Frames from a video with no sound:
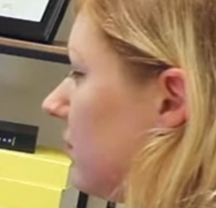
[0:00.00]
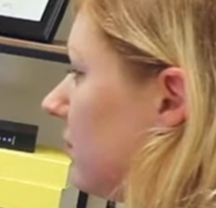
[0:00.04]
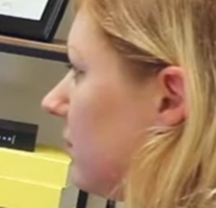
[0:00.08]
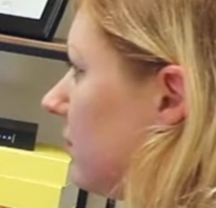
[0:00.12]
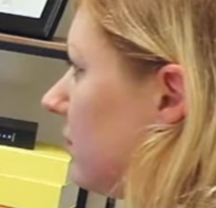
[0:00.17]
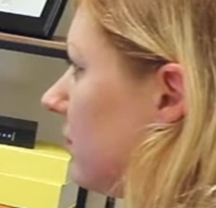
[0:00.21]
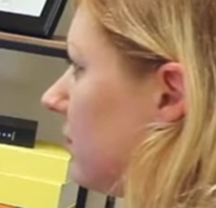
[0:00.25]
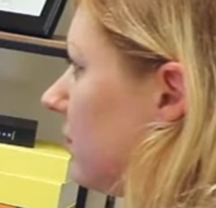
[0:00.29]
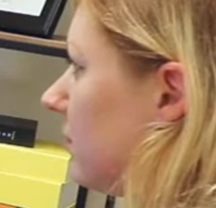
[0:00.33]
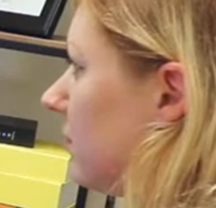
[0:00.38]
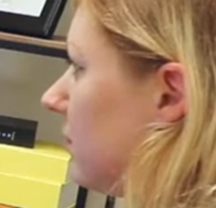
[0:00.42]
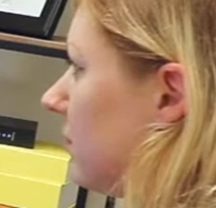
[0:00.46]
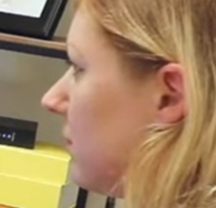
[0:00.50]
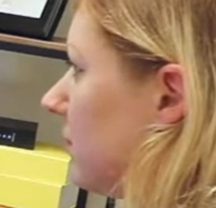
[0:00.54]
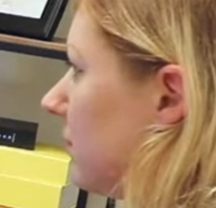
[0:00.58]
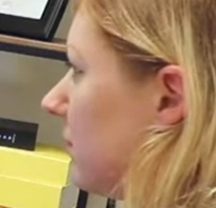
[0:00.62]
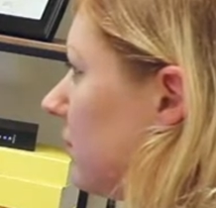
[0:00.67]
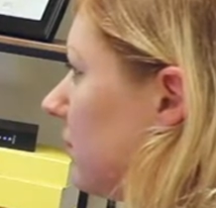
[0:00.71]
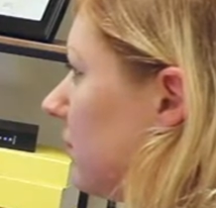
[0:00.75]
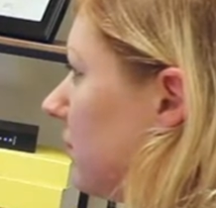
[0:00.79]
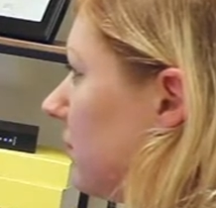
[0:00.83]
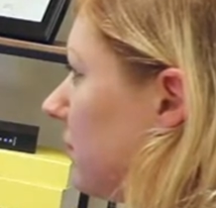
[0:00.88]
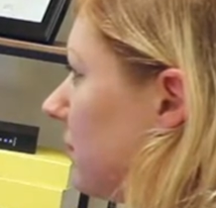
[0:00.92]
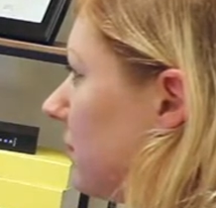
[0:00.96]

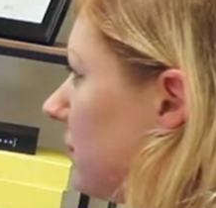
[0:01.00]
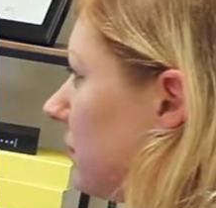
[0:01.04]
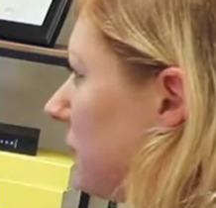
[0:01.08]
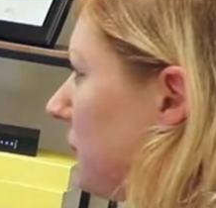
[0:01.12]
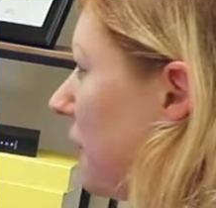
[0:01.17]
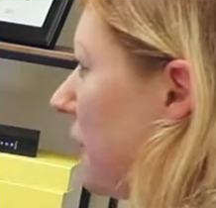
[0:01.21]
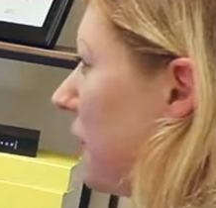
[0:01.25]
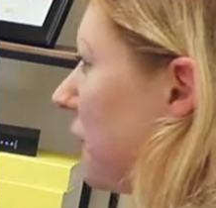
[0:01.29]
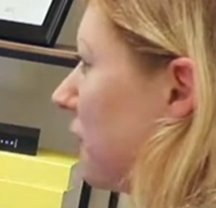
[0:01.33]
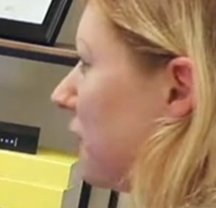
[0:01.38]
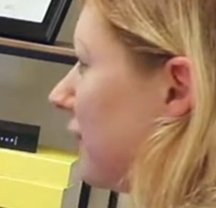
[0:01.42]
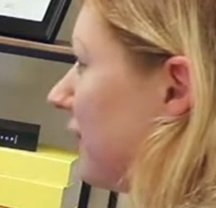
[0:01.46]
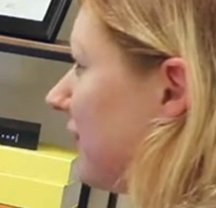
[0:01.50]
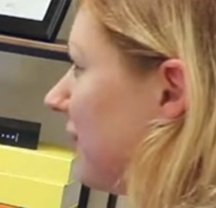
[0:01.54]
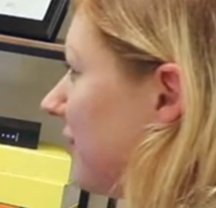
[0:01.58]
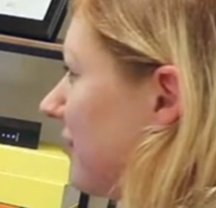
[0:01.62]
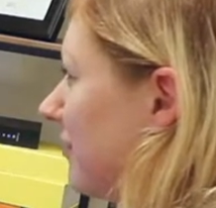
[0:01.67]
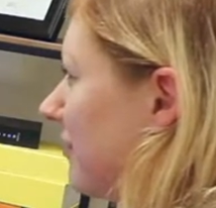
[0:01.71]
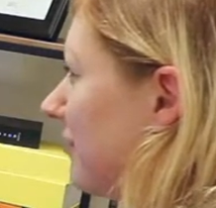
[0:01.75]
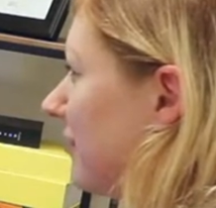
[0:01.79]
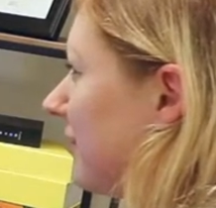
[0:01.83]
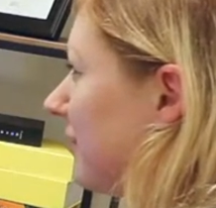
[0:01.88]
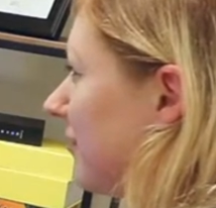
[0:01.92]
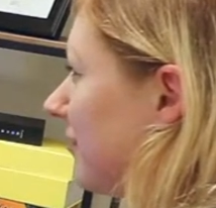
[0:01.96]

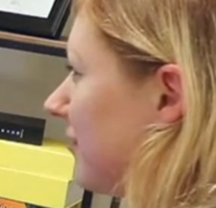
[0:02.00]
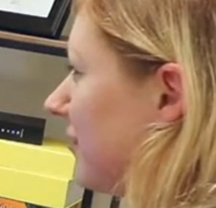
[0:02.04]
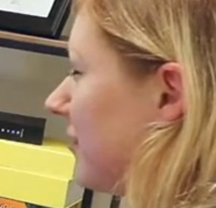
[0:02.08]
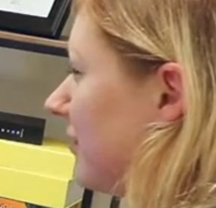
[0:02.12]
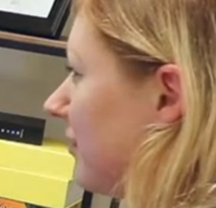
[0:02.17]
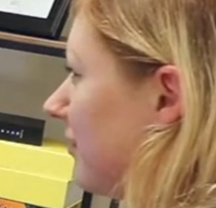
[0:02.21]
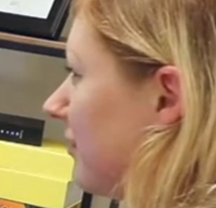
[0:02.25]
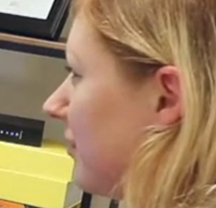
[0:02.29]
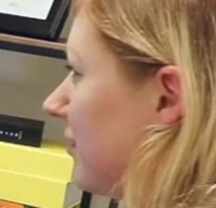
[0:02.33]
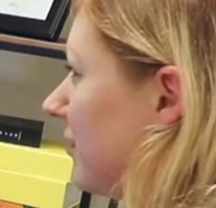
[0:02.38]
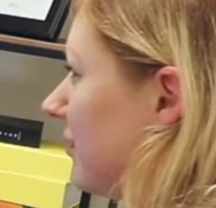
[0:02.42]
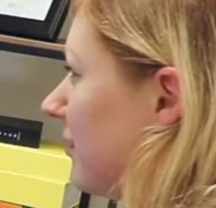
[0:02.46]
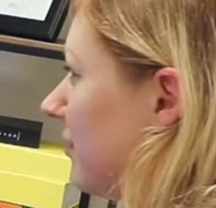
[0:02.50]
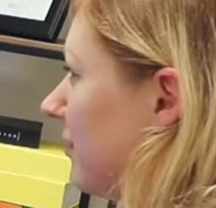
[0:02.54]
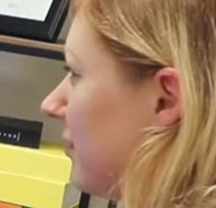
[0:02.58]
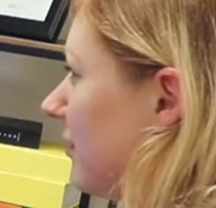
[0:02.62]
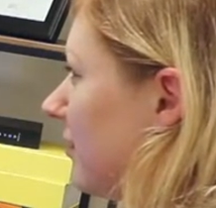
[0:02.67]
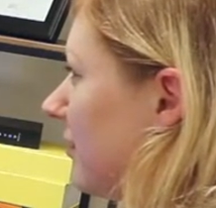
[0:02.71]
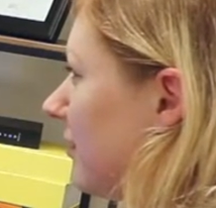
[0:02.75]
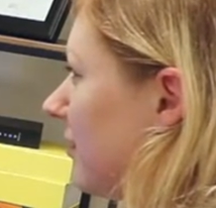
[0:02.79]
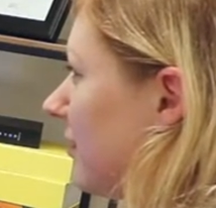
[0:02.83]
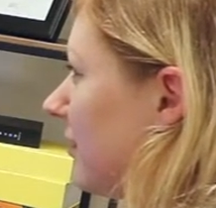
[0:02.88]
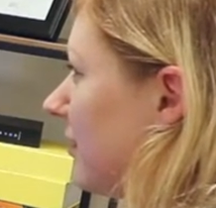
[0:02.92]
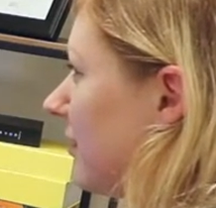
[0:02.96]

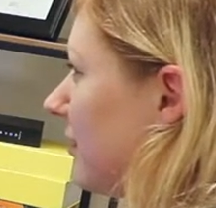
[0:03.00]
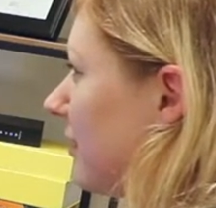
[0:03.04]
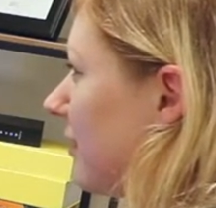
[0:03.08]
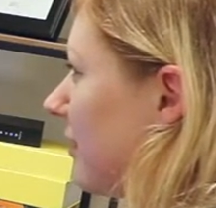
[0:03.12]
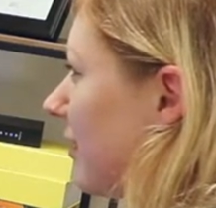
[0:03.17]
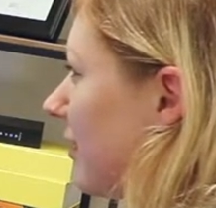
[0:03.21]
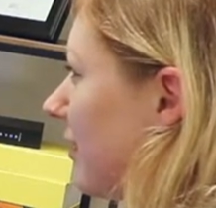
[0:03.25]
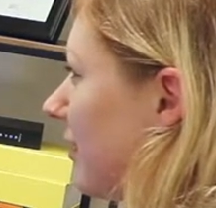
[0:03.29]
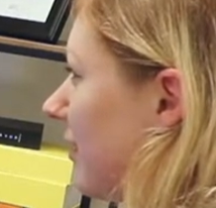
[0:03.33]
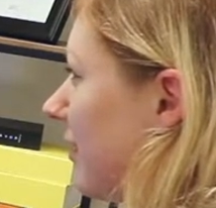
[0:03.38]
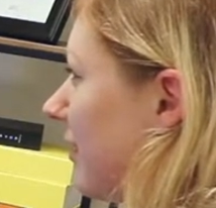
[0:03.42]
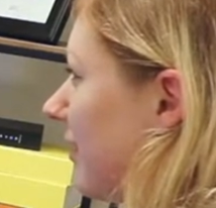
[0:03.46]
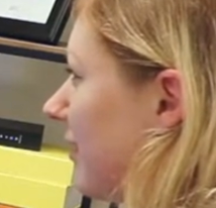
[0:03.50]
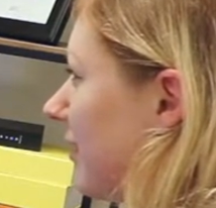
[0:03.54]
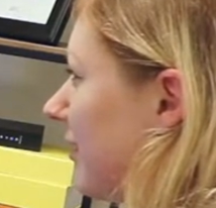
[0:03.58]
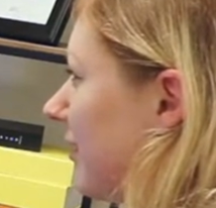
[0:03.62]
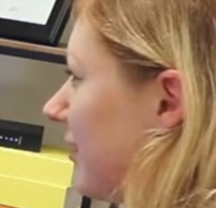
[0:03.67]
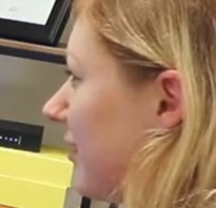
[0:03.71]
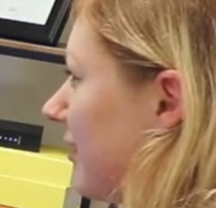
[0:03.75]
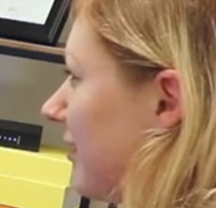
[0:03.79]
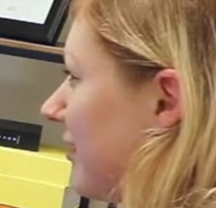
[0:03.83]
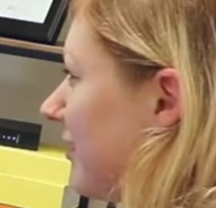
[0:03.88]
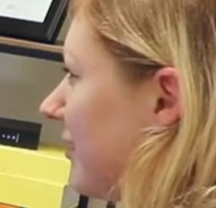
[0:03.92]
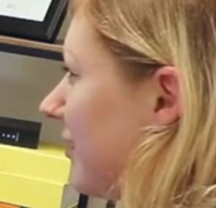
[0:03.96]

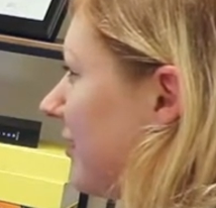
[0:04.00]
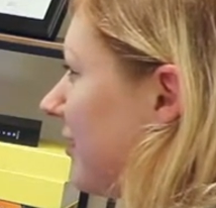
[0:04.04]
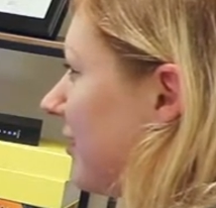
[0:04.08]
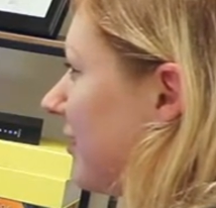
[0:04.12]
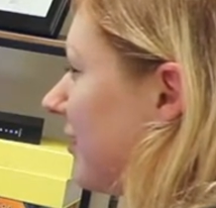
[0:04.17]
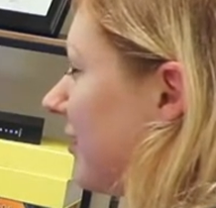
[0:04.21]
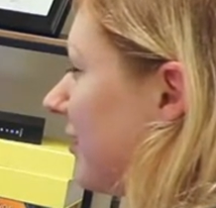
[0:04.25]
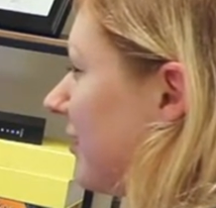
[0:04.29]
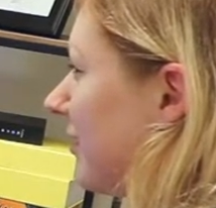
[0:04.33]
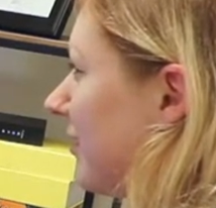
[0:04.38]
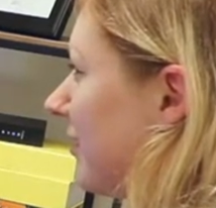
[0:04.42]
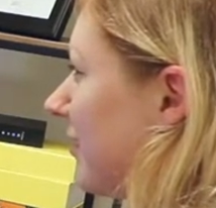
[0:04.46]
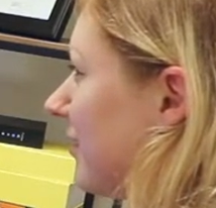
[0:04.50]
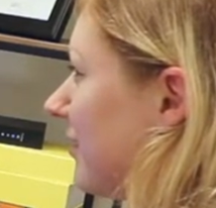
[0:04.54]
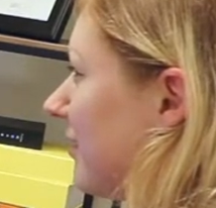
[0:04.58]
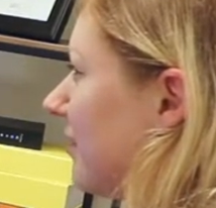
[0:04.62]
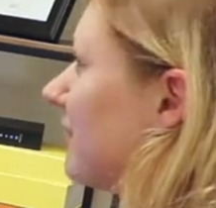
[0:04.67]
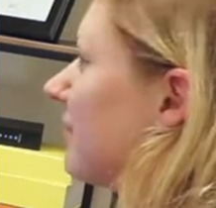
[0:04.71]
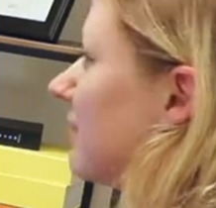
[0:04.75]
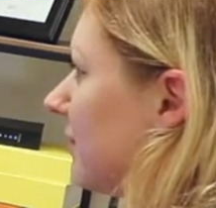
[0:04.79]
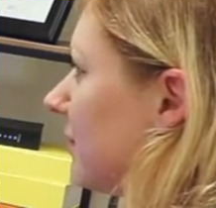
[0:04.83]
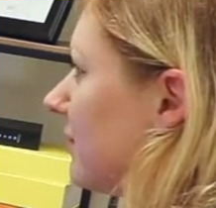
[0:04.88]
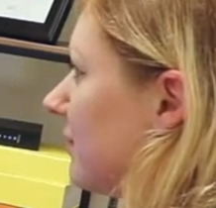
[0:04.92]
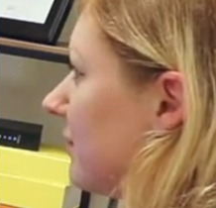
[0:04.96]

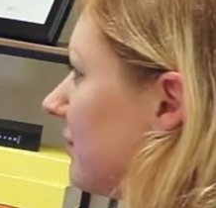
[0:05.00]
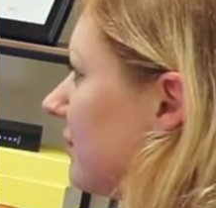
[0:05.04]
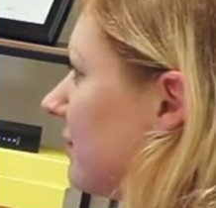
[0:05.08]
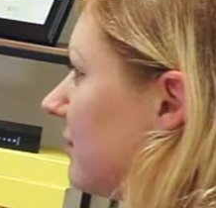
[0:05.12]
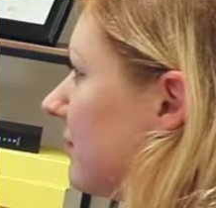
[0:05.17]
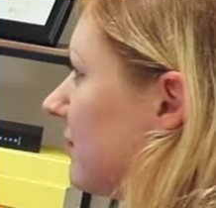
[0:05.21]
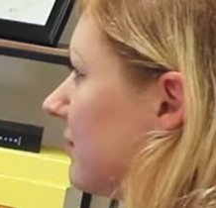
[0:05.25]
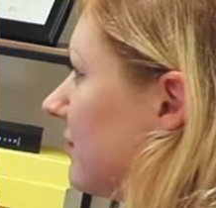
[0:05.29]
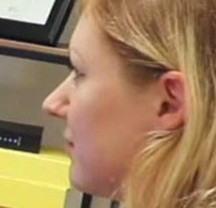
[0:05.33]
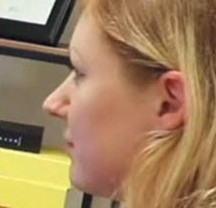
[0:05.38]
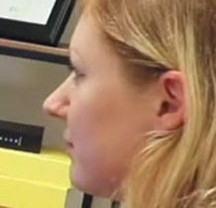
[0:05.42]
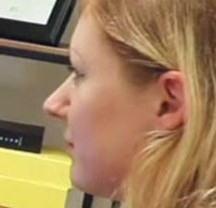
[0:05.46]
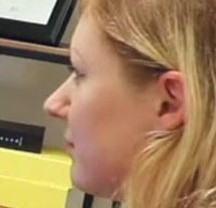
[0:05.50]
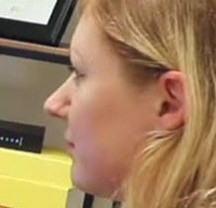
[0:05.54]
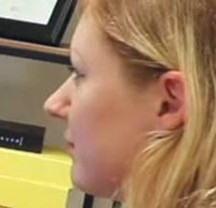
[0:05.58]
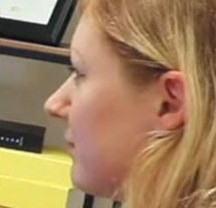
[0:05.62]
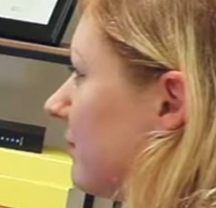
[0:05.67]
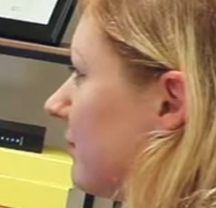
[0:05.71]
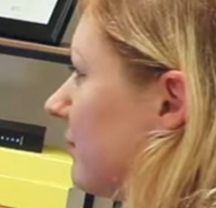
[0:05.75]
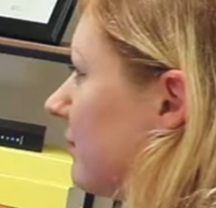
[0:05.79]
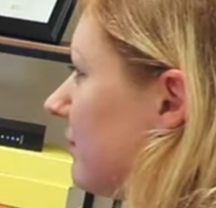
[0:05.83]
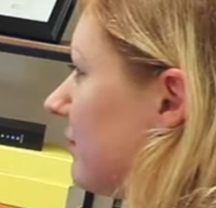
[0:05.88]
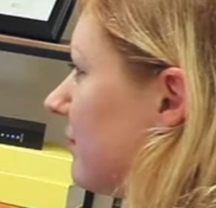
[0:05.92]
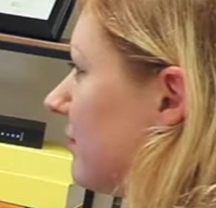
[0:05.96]

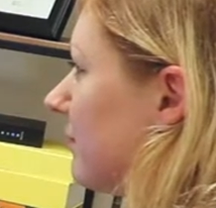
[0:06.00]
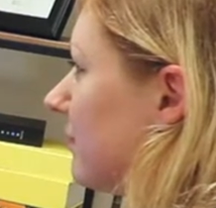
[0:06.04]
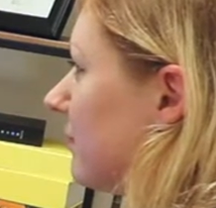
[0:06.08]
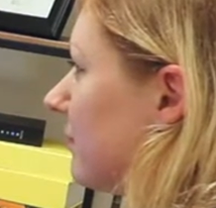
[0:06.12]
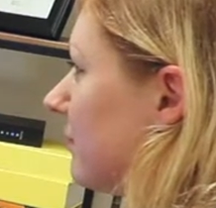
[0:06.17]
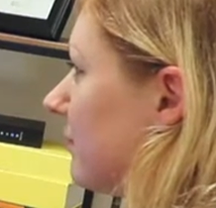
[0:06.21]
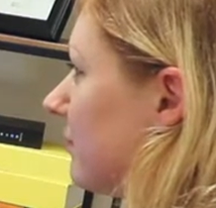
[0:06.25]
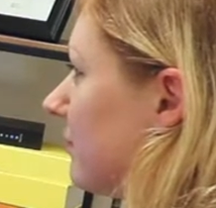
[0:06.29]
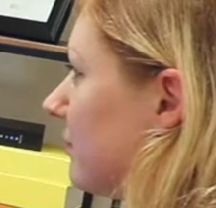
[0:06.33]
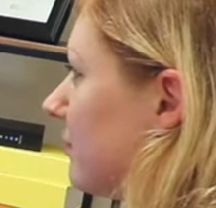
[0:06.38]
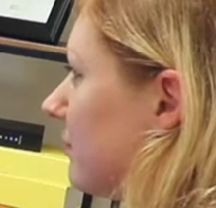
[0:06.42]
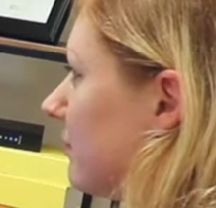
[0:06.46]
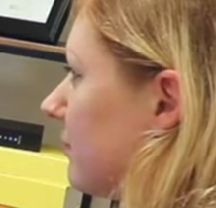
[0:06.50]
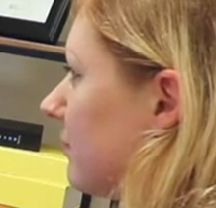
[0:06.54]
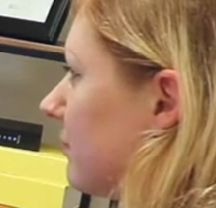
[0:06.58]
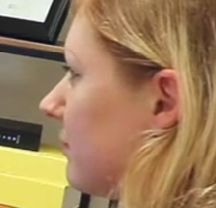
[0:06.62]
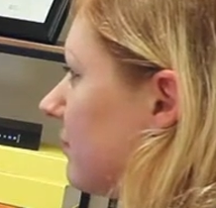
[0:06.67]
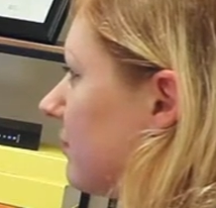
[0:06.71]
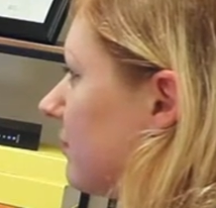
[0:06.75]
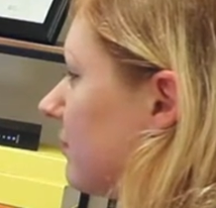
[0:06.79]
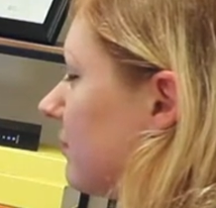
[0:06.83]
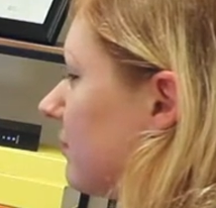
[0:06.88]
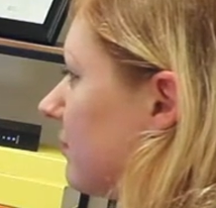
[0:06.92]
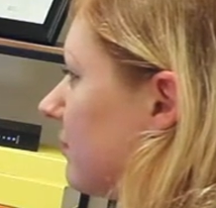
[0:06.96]

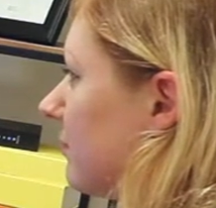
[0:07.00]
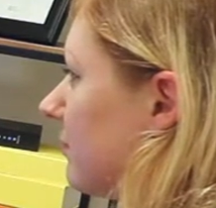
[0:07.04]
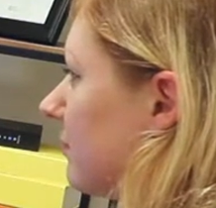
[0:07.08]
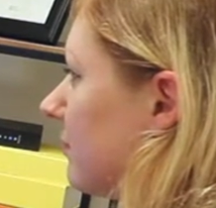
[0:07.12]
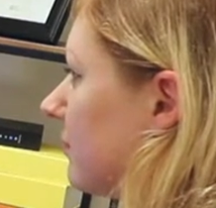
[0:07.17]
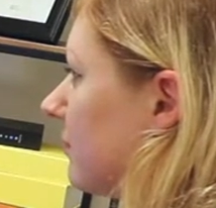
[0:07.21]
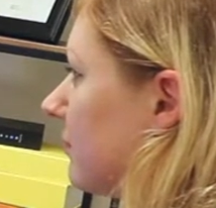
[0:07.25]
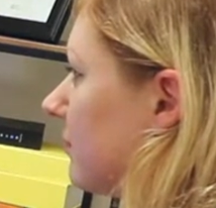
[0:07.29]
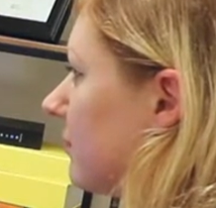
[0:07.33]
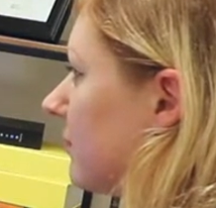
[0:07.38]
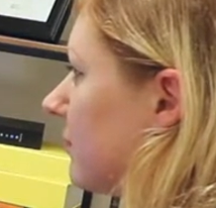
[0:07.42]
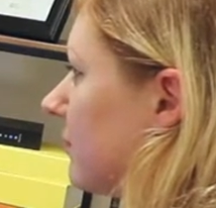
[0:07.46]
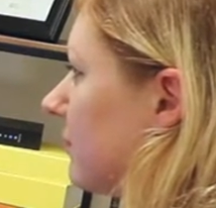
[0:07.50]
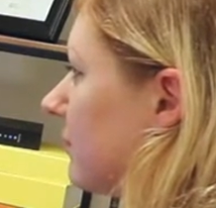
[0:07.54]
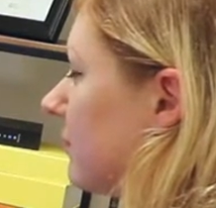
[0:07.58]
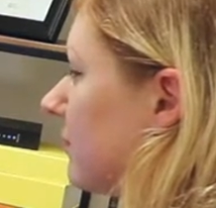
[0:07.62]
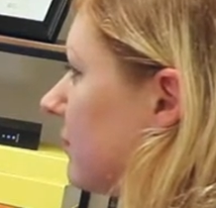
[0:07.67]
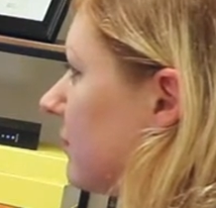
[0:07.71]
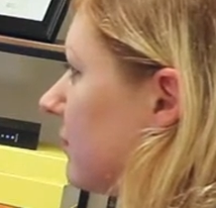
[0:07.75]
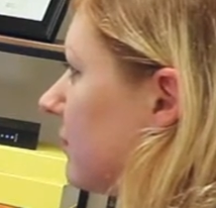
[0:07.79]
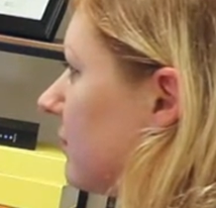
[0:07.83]
(not speaking)